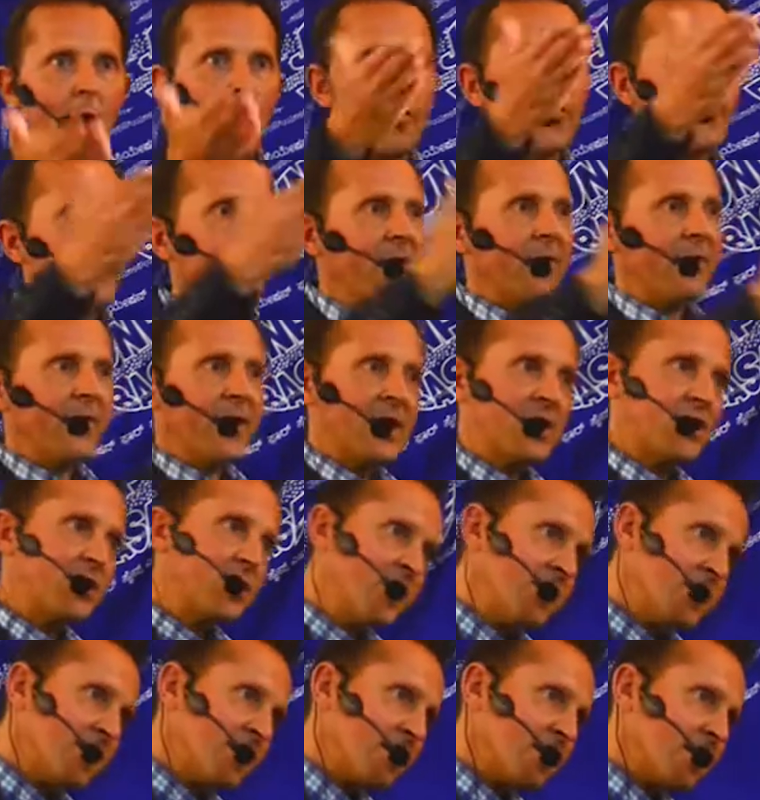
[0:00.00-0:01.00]

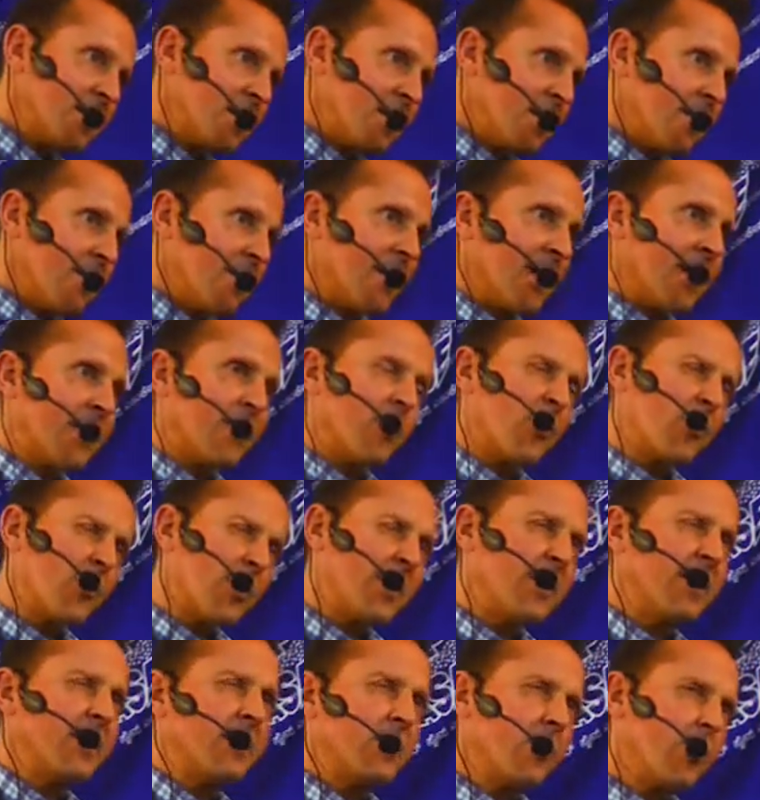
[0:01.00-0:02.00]
observations that
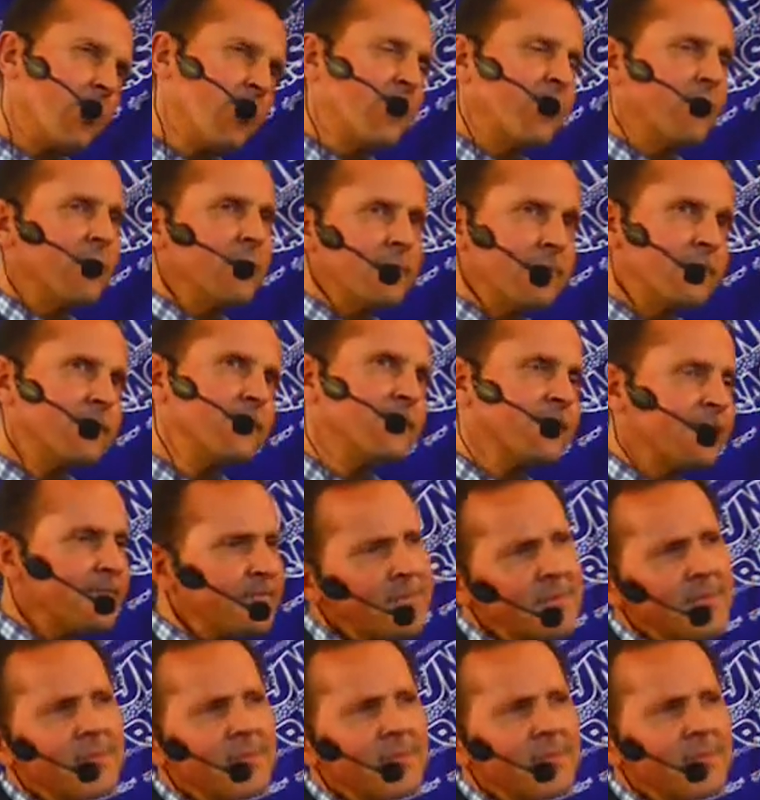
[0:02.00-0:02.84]
already told you, hmm,